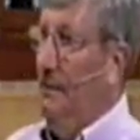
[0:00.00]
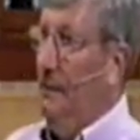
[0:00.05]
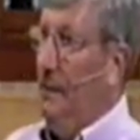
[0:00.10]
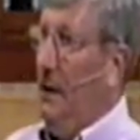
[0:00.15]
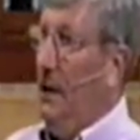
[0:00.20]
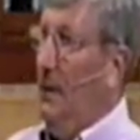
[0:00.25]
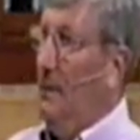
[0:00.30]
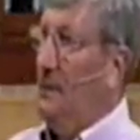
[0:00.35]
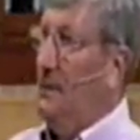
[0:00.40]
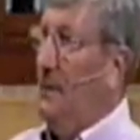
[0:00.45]

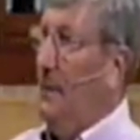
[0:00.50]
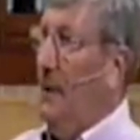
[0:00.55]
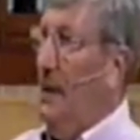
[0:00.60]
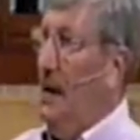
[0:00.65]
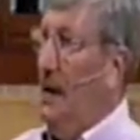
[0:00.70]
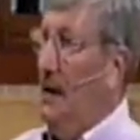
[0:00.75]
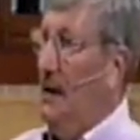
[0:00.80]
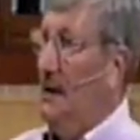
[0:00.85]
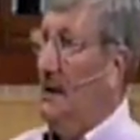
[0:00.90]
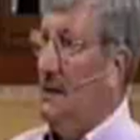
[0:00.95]
comes
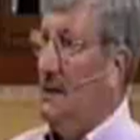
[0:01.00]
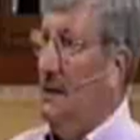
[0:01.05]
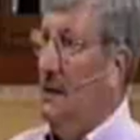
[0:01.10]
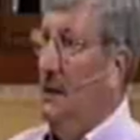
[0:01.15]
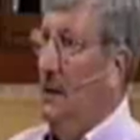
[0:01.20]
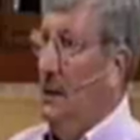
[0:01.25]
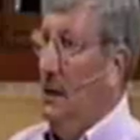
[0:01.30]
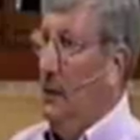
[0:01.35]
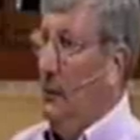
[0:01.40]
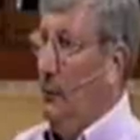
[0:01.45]
upon us
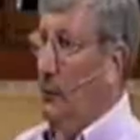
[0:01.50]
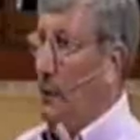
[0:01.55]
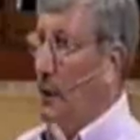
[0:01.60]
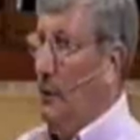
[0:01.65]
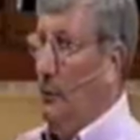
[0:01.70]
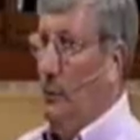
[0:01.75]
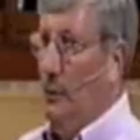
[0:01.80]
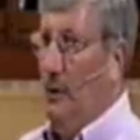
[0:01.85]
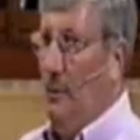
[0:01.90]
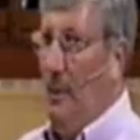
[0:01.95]
and
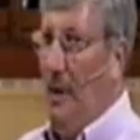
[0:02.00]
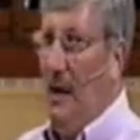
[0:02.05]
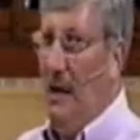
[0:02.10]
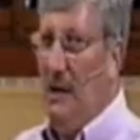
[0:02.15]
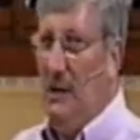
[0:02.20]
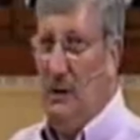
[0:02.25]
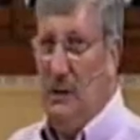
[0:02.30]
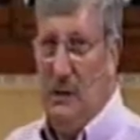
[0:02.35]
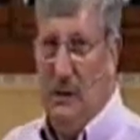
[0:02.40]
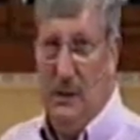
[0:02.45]
run with
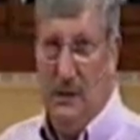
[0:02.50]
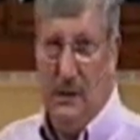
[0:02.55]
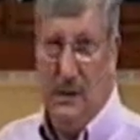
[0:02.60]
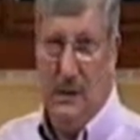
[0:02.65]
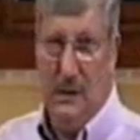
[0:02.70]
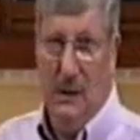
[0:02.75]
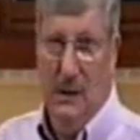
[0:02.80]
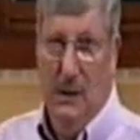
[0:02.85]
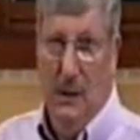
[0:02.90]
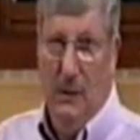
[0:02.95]
patience
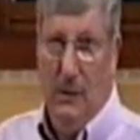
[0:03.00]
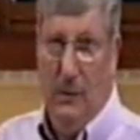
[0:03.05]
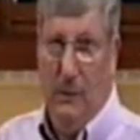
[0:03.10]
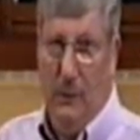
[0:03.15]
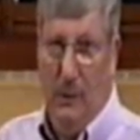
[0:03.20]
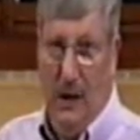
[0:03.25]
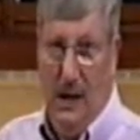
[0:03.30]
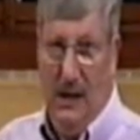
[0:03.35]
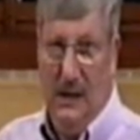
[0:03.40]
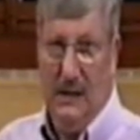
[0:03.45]
the
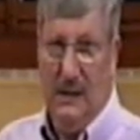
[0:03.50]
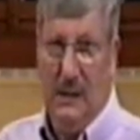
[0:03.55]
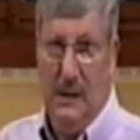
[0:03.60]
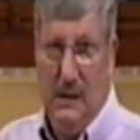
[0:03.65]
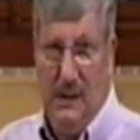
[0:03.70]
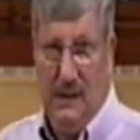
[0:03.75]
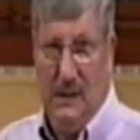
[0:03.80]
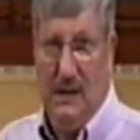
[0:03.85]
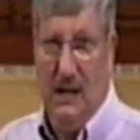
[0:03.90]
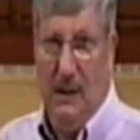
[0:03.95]
race that
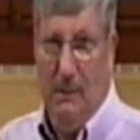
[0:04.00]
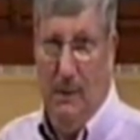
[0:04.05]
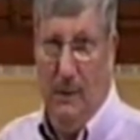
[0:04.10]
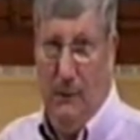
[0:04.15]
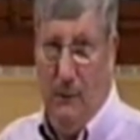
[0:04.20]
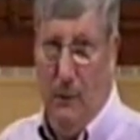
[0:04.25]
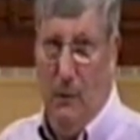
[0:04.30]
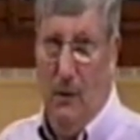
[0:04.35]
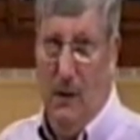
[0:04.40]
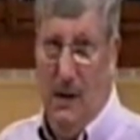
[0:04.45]
is set
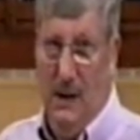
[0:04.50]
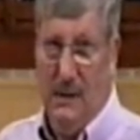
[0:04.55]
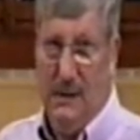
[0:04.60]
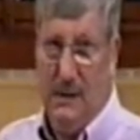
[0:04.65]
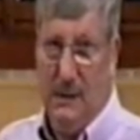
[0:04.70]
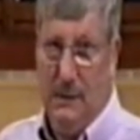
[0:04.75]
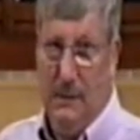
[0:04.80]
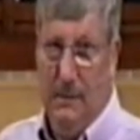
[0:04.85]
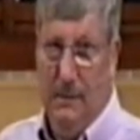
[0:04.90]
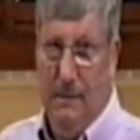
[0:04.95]
before
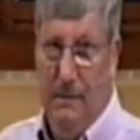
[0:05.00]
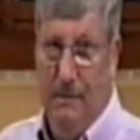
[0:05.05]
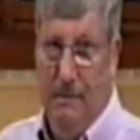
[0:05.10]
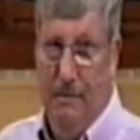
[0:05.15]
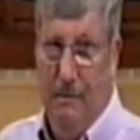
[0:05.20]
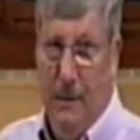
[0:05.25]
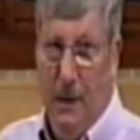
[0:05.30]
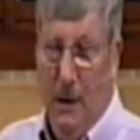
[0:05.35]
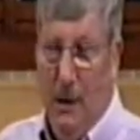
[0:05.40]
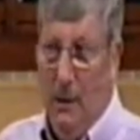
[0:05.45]
us.
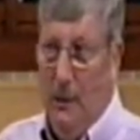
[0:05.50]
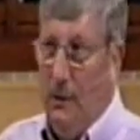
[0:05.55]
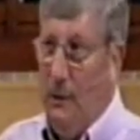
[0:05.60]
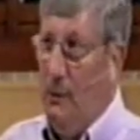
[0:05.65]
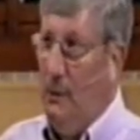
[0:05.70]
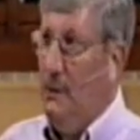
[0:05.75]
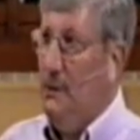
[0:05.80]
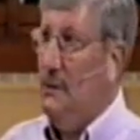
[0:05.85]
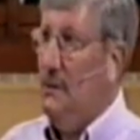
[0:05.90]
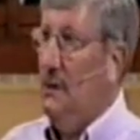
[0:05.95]
The
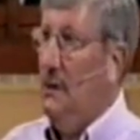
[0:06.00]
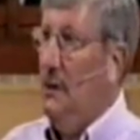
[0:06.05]
Christian